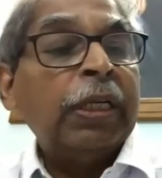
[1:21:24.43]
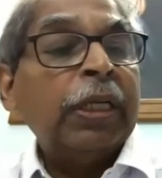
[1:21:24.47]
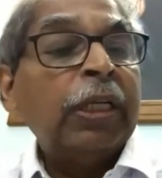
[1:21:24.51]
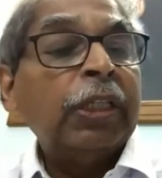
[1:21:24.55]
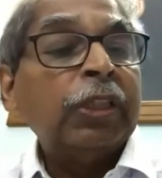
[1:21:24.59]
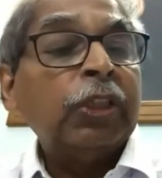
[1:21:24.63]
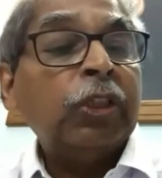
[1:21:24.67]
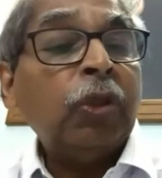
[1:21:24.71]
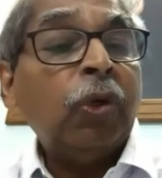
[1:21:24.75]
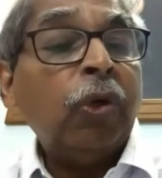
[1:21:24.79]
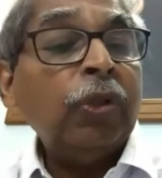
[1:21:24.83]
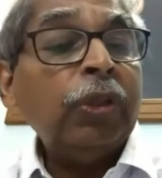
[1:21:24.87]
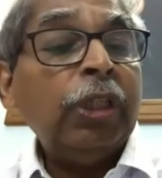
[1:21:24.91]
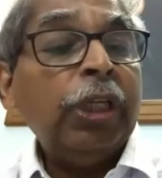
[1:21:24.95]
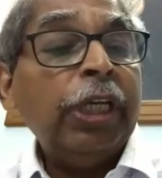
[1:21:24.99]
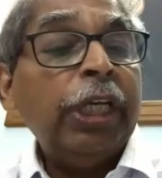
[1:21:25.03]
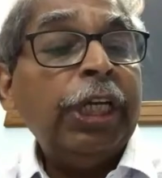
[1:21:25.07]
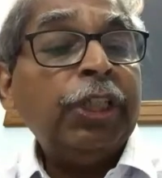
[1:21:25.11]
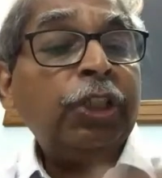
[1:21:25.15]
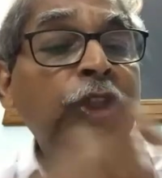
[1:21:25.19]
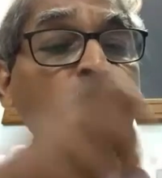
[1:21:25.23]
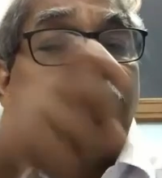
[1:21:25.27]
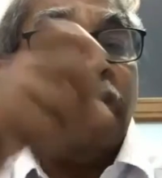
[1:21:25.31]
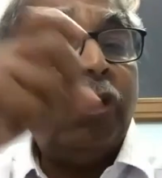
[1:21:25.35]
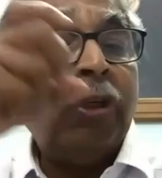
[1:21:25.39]
So
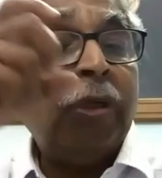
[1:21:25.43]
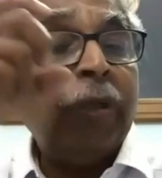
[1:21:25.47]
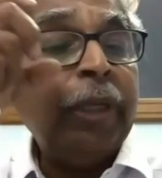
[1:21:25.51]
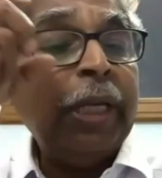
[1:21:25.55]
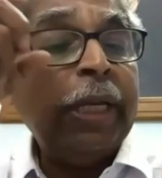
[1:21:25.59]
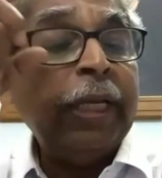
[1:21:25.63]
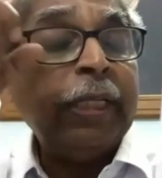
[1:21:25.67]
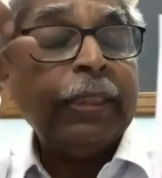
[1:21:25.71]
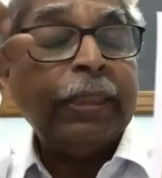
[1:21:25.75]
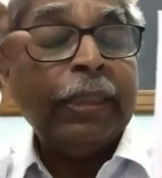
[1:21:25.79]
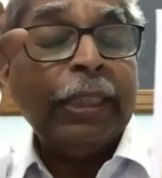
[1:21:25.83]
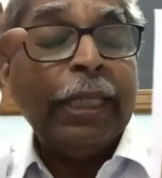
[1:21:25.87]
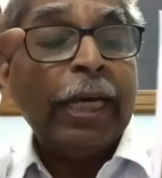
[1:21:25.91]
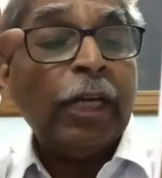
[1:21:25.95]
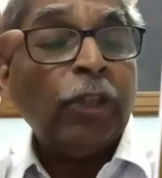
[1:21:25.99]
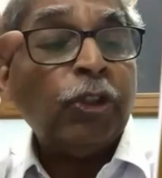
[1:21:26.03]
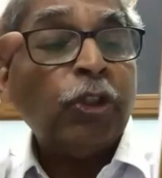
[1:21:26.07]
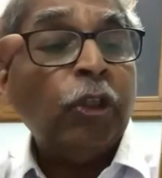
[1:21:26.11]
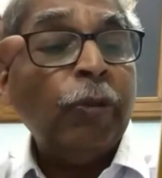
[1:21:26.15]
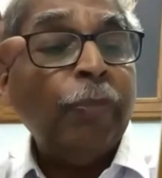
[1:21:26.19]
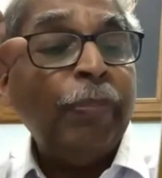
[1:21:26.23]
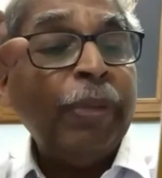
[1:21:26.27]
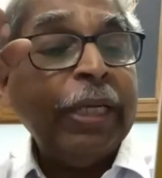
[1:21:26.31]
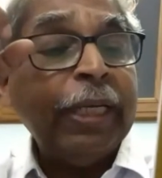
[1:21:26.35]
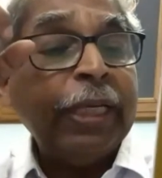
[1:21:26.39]
it should be, there
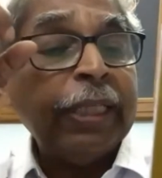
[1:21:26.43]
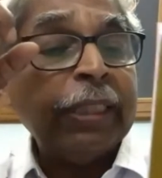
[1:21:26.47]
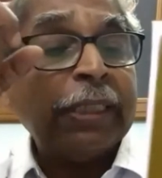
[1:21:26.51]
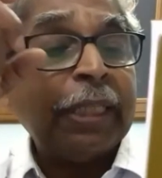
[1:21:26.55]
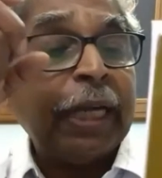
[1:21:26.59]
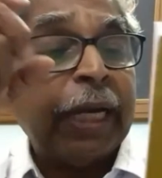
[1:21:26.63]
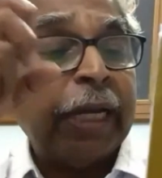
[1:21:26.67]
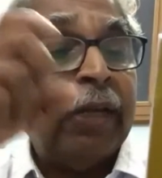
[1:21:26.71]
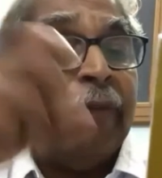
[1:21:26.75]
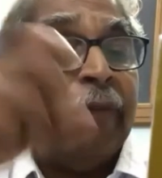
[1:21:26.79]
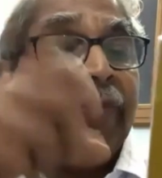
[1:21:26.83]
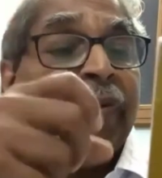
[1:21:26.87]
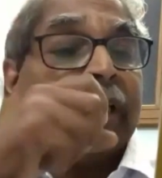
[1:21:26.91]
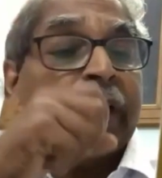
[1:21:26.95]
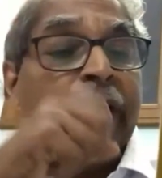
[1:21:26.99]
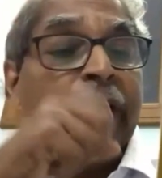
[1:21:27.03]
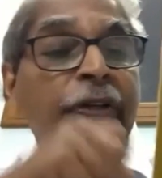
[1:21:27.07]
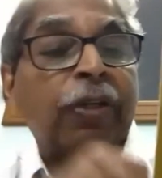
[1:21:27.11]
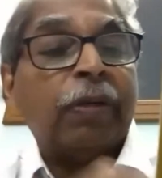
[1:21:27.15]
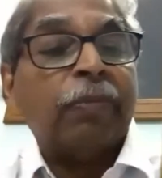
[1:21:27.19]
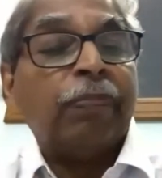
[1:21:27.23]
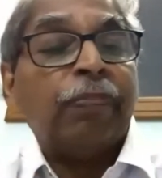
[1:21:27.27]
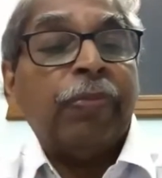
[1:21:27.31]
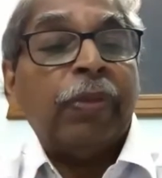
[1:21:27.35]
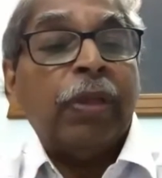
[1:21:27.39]
should be a certificate,
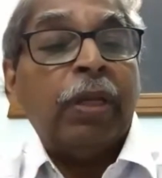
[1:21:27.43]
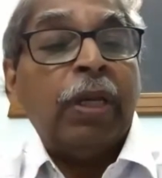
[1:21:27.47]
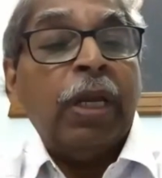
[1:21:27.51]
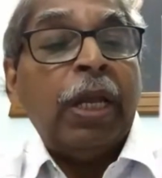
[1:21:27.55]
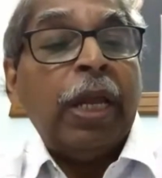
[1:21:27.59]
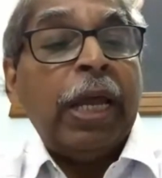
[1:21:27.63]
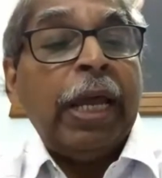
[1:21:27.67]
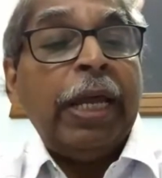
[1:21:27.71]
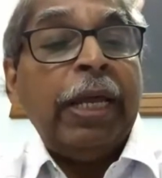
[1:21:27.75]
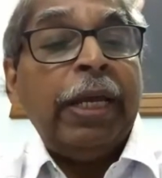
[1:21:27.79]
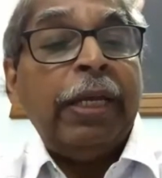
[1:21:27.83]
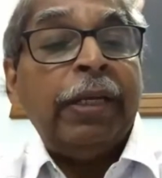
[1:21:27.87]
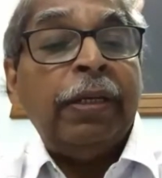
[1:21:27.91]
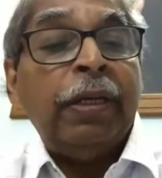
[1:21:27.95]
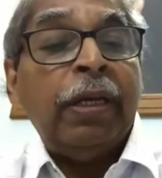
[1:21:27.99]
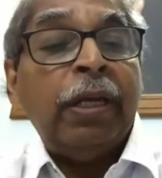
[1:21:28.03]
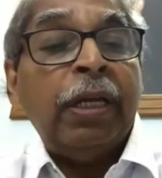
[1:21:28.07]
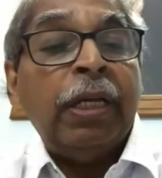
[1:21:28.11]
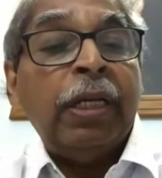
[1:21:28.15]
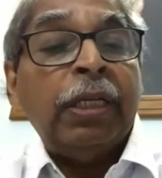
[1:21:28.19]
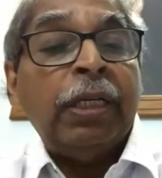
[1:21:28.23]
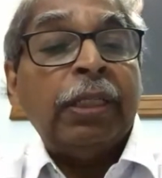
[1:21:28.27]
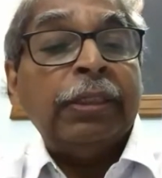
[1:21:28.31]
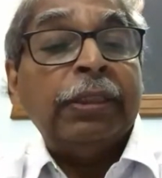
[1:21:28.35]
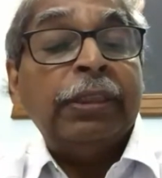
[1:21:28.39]

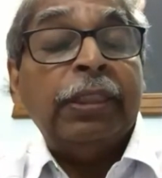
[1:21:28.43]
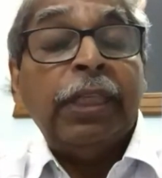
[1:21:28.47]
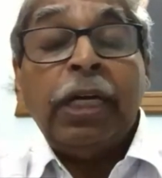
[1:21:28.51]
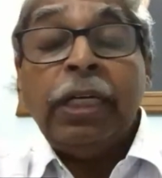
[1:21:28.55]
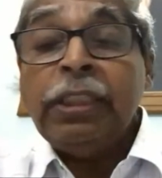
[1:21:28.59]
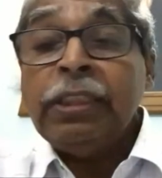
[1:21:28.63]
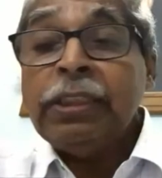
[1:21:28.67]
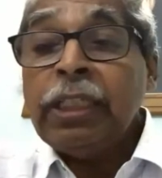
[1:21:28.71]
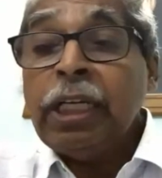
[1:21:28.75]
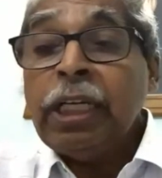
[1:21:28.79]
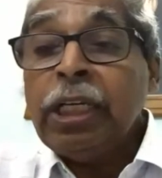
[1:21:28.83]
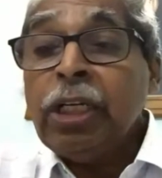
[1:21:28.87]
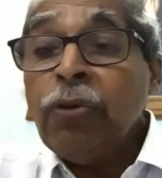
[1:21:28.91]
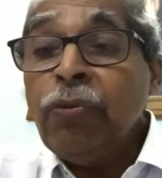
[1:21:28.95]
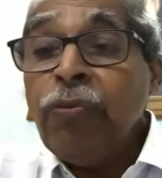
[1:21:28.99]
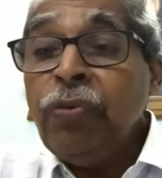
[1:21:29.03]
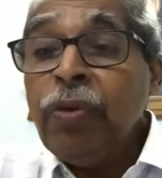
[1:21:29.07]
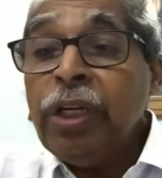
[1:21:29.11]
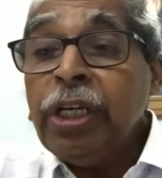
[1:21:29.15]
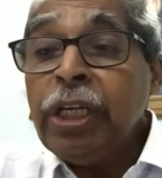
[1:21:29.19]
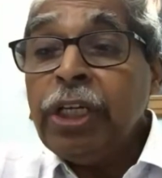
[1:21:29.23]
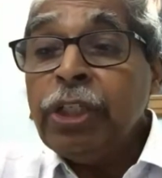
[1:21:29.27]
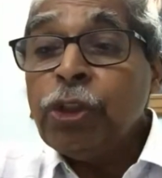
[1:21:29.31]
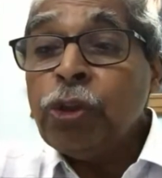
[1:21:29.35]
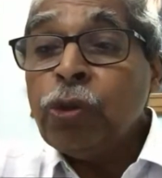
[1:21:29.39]
and that
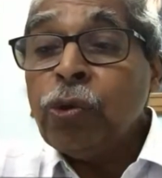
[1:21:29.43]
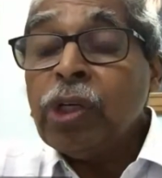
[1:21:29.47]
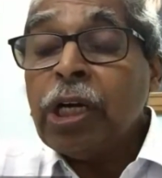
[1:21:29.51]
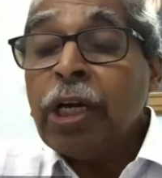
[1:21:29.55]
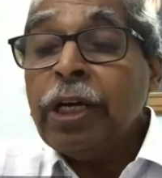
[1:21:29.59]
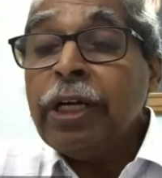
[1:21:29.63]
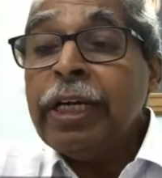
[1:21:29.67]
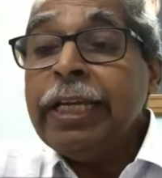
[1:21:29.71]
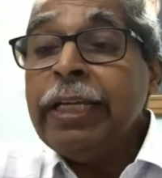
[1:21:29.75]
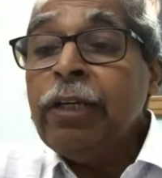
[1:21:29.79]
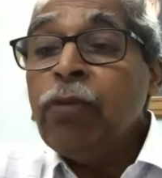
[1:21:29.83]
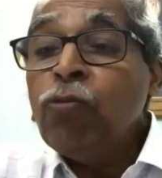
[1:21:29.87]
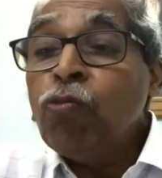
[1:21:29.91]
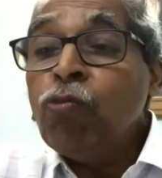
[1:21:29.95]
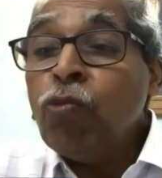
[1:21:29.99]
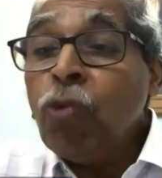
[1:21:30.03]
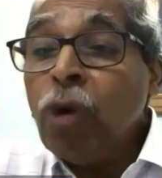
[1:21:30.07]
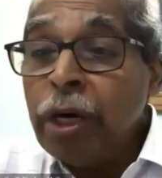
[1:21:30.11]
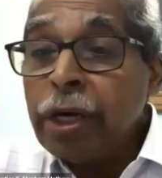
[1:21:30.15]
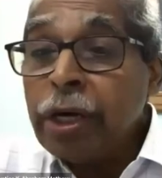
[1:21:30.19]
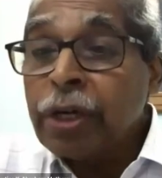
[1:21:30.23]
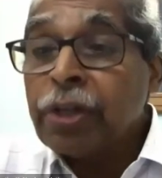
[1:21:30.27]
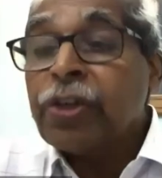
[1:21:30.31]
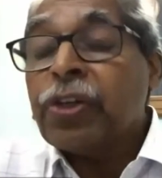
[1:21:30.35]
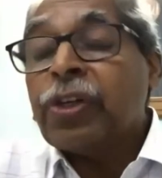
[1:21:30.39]
certificate should contain
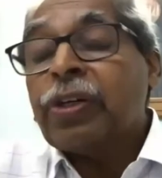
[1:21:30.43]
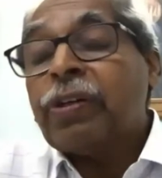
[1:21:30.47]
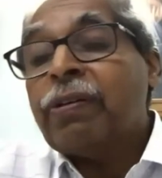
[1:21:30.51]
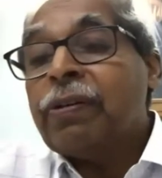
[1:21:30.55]
what?